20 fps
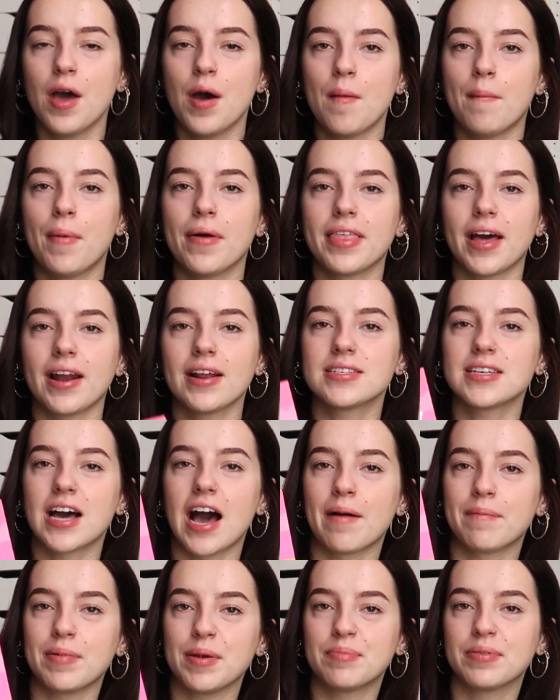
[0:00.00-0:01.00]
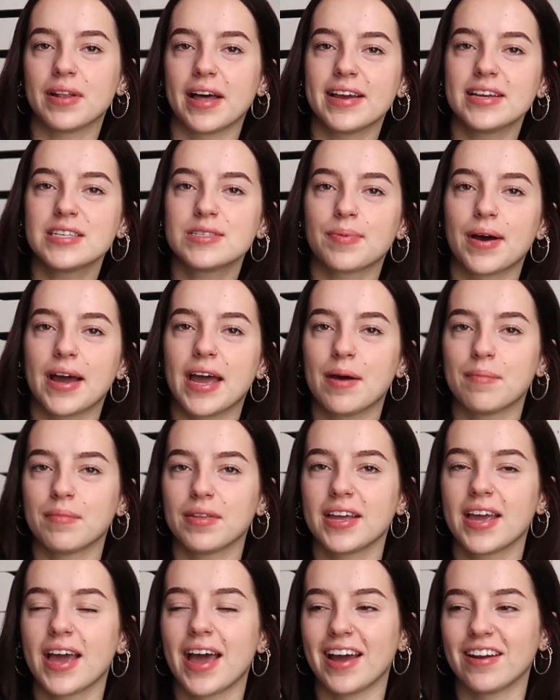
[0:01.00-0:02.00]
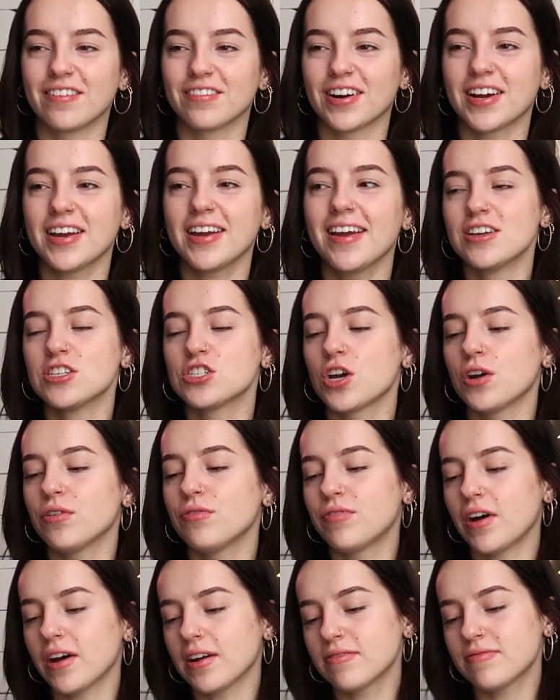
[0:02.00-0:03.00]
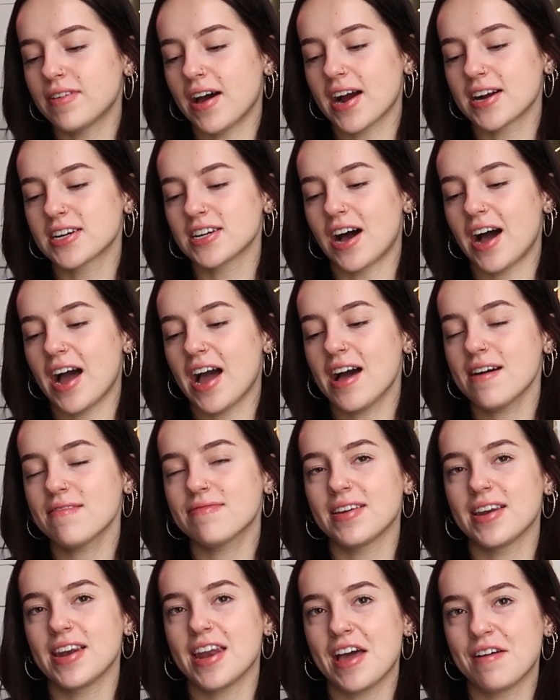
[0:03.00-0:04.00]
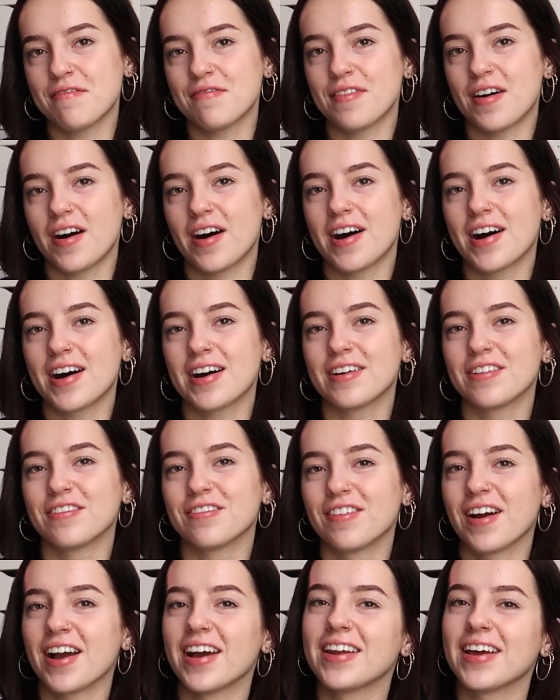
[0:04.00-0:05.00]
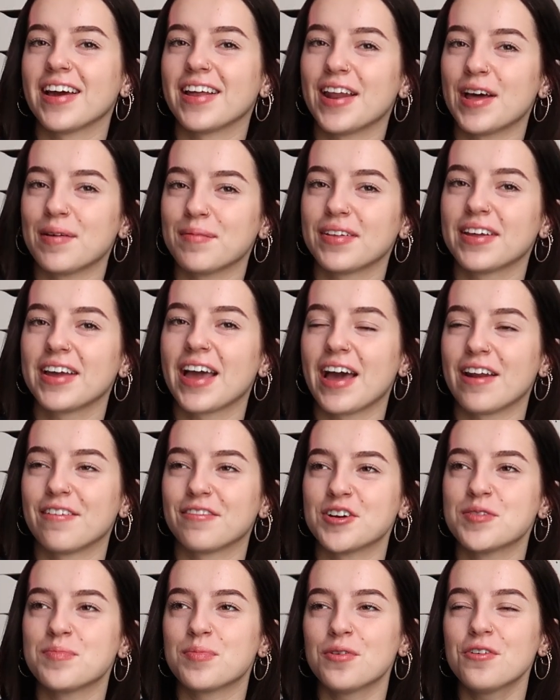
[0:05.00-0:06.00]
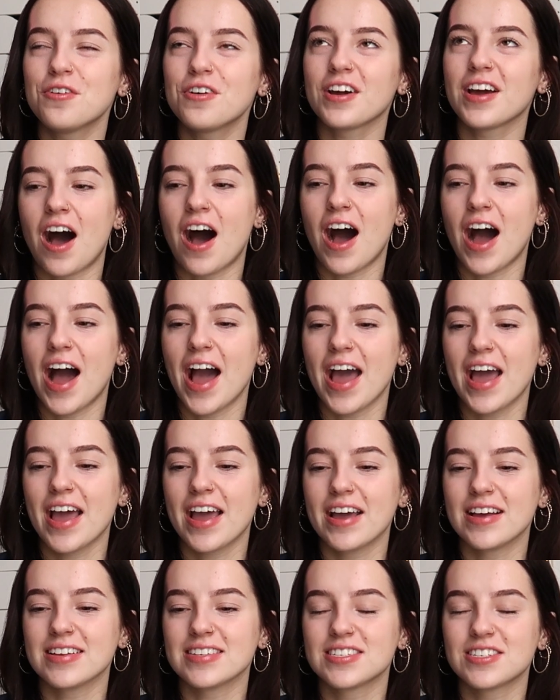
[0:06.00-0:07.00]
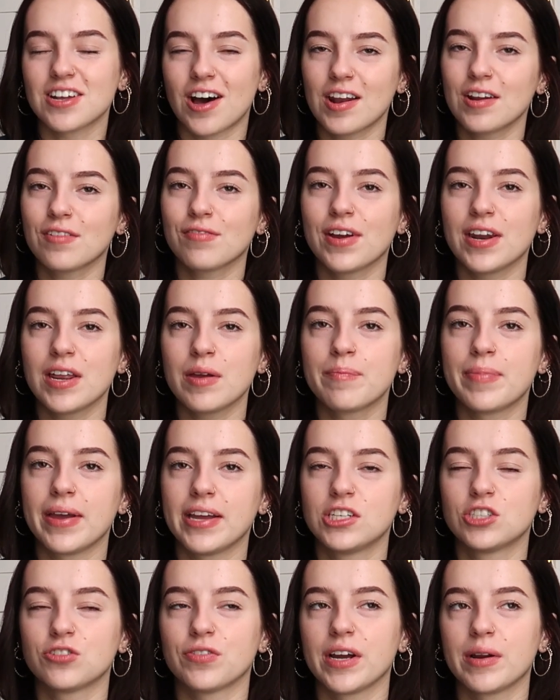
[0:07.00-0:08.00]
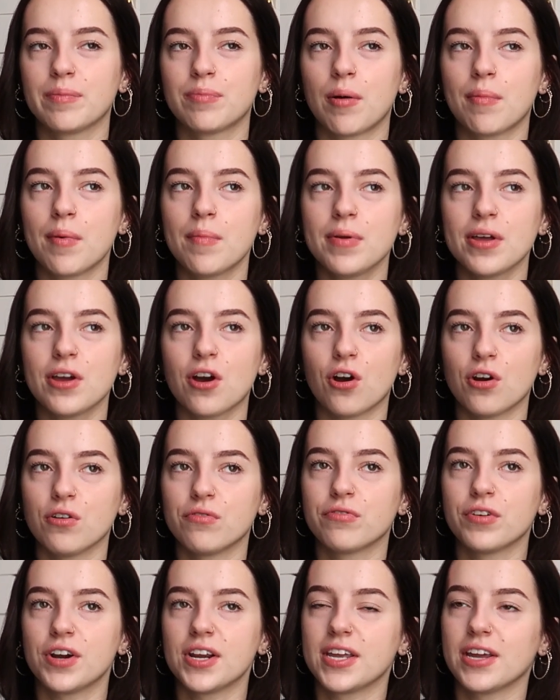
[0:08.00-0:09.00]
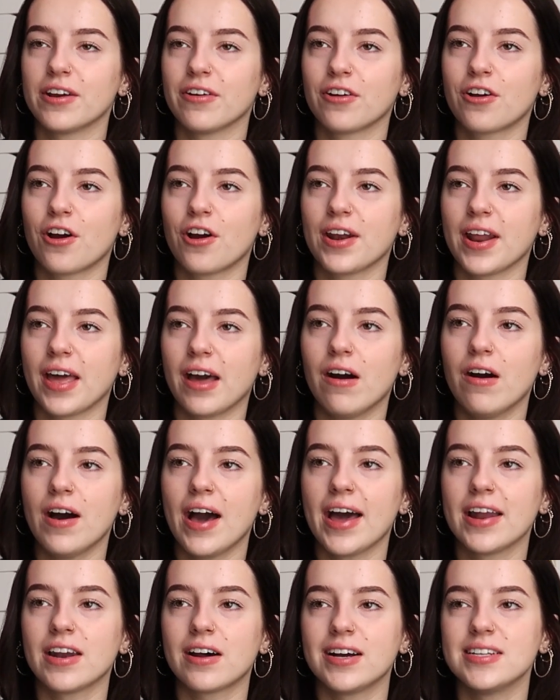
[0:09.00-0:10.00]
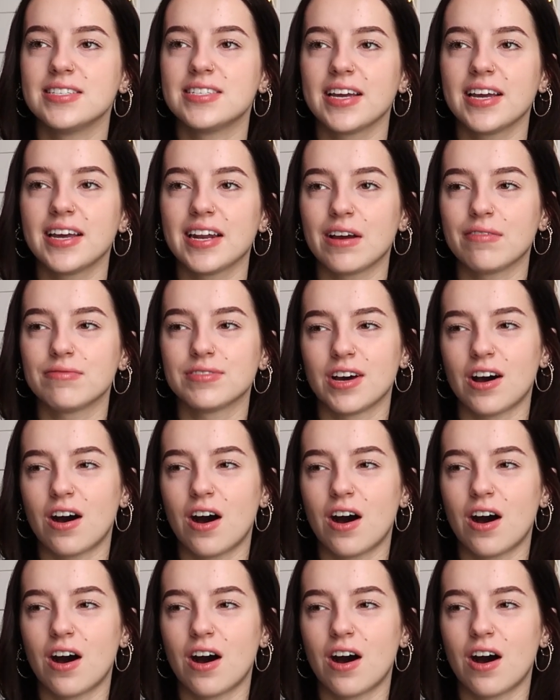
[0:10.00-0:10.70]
But that is Happy Place by Emily Henry. So fun fact, I have never read an Emily Henry book. I started reading Beach Read probably over a year ago now and I DNF'd it